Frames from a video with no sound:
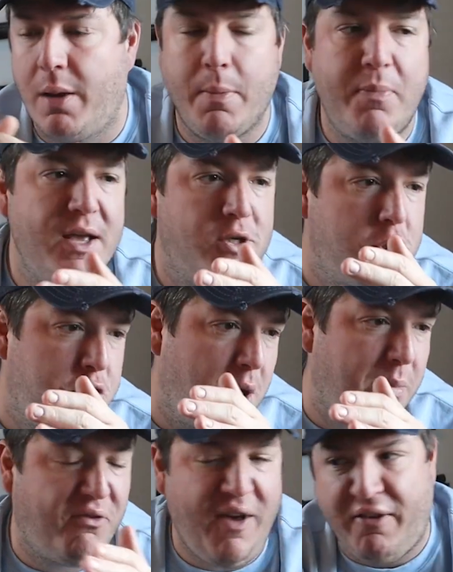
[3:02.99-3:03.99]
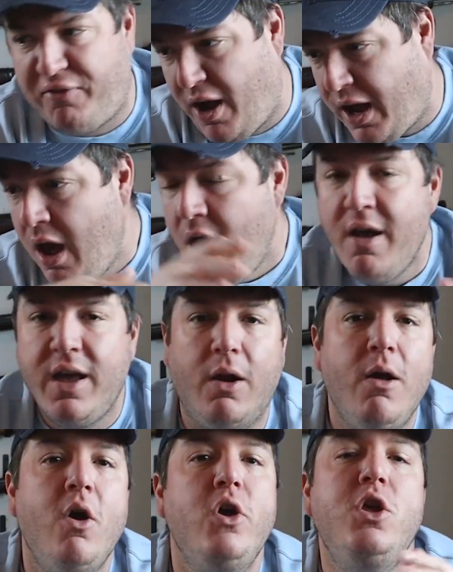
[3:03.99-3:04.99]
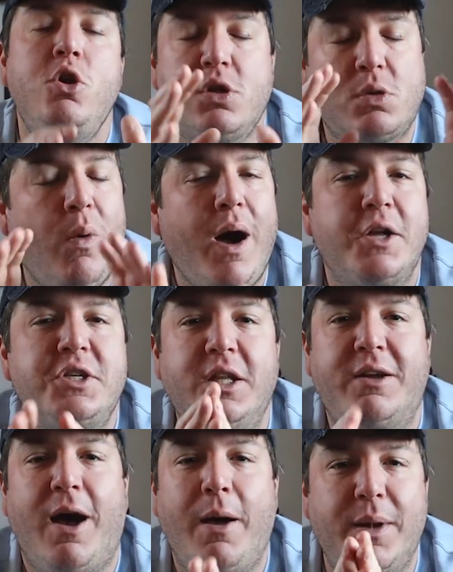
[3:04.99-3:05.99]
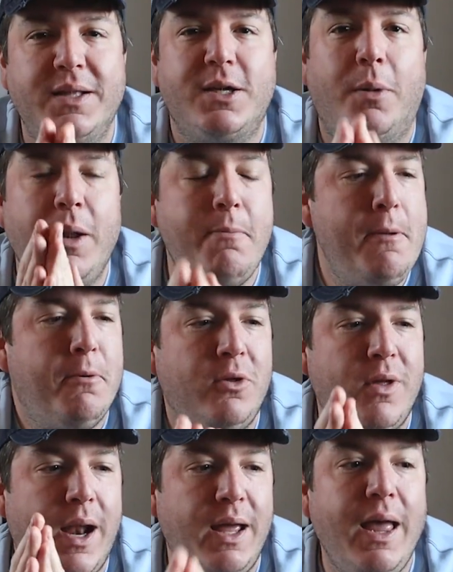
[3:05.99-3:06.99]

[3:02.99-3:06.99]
I'm a piece of shit. I'm a fat fuck. You know, you just watch in the comments how many people do that.